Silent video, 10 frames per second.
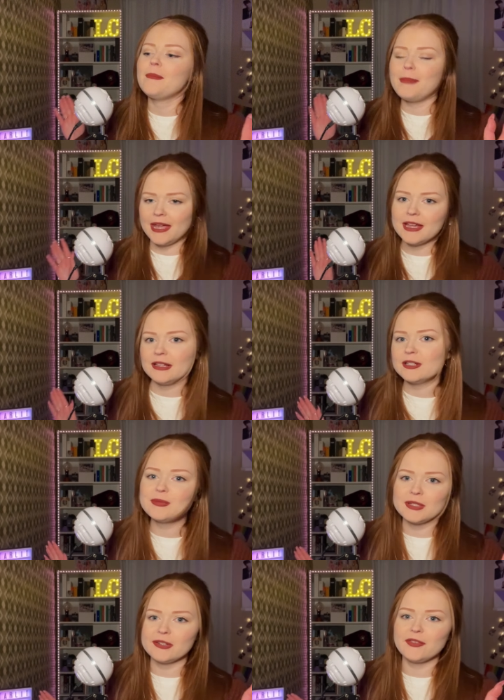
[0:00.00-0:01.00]
making this
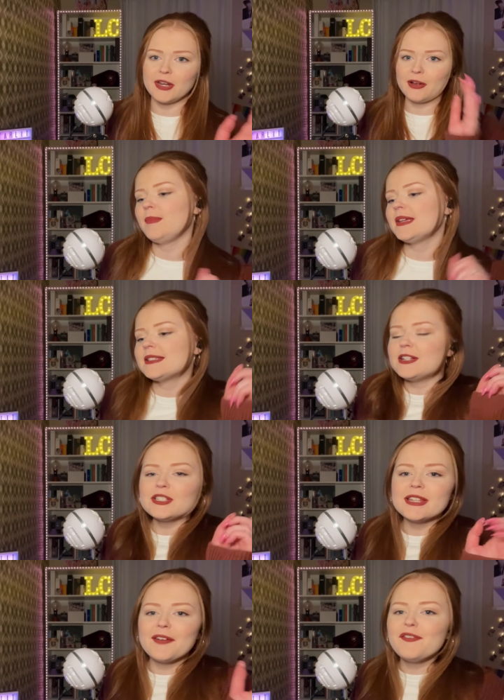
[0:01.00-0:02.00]
music video because I
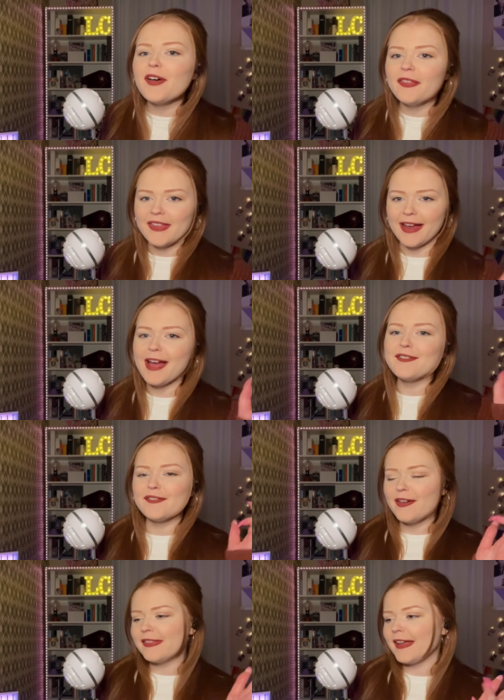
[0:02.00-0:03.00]
just like felt that. I
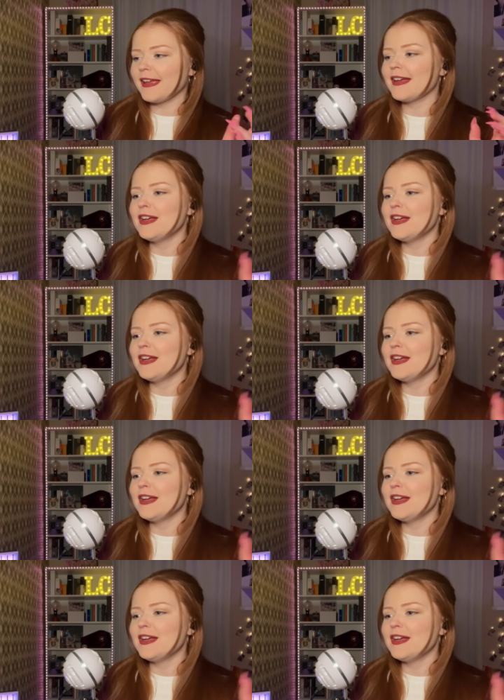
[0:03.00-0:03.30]
felt like